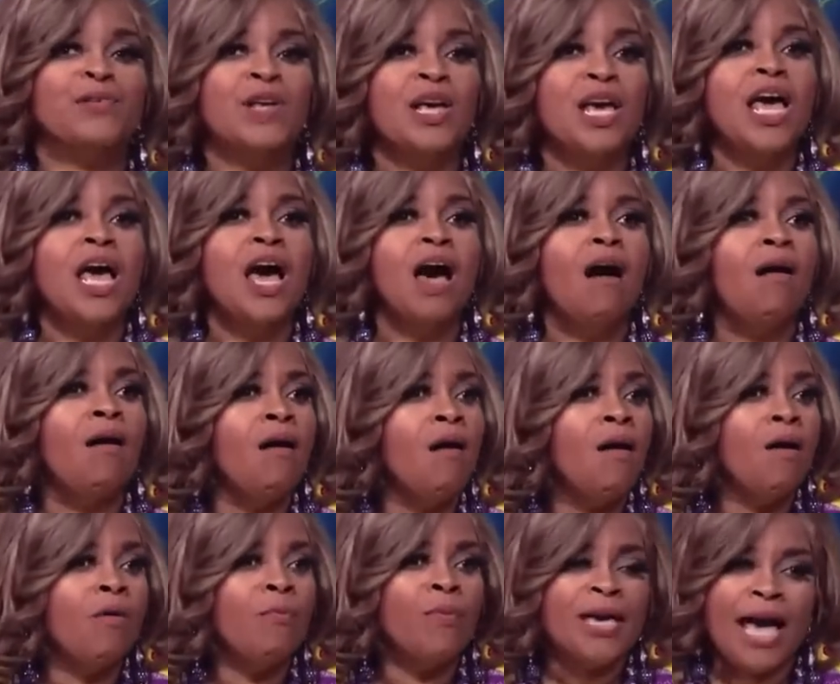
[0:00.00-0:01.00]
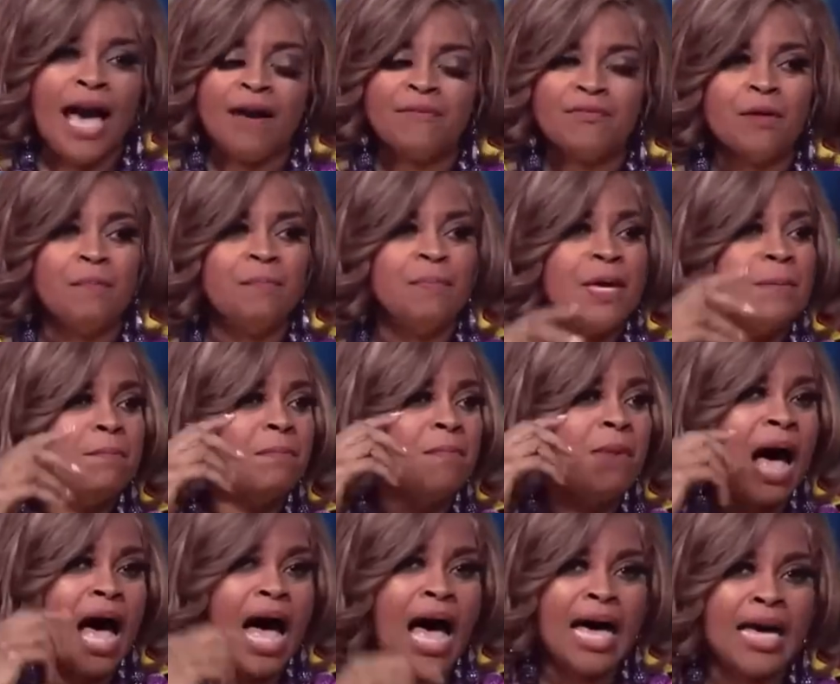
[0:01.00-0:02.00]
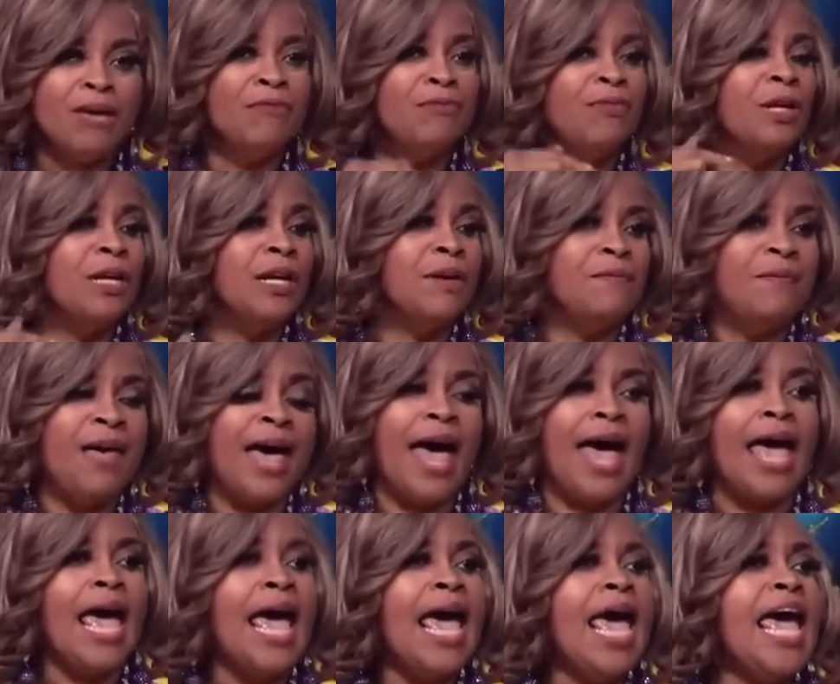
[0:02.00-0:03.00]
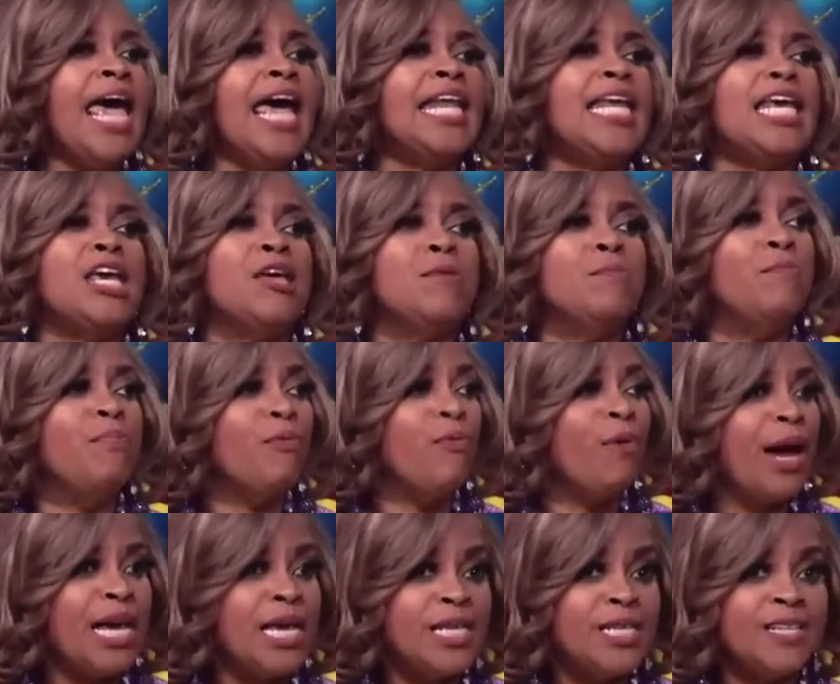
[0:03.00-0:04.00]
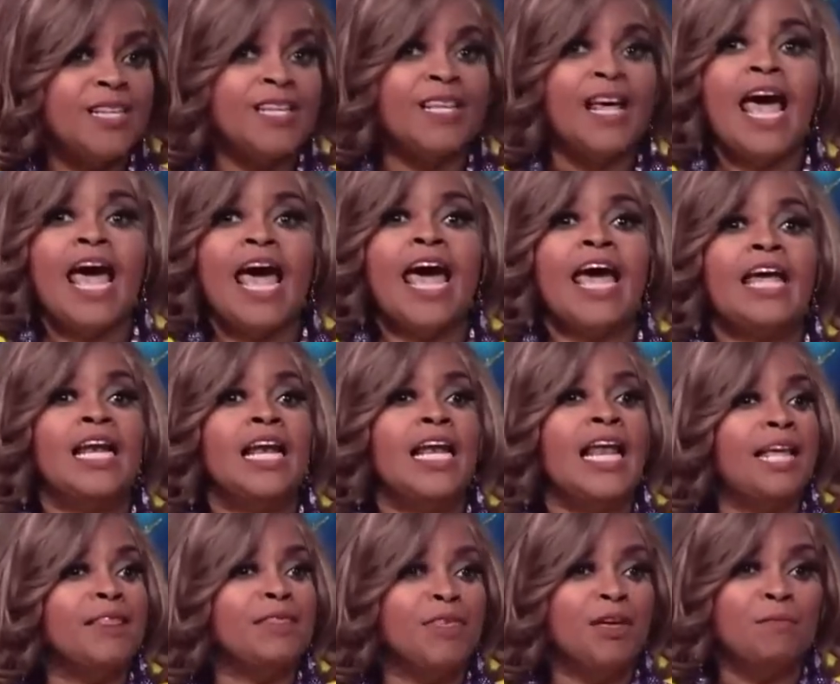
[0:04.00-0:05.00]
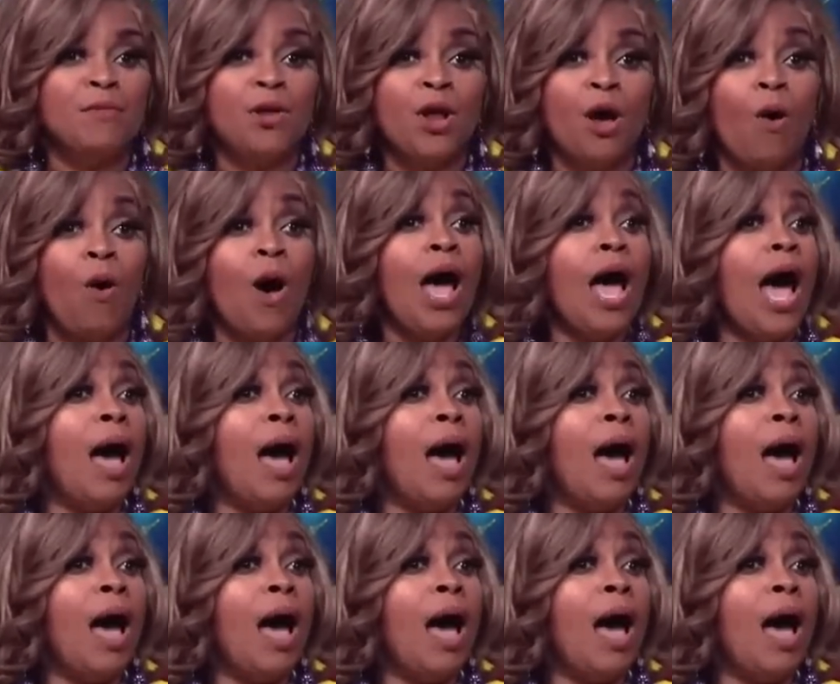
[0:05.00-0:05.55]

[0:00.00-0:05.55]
Mm-hmm. Oh, we have to be mindful of that and embrace them and let them know.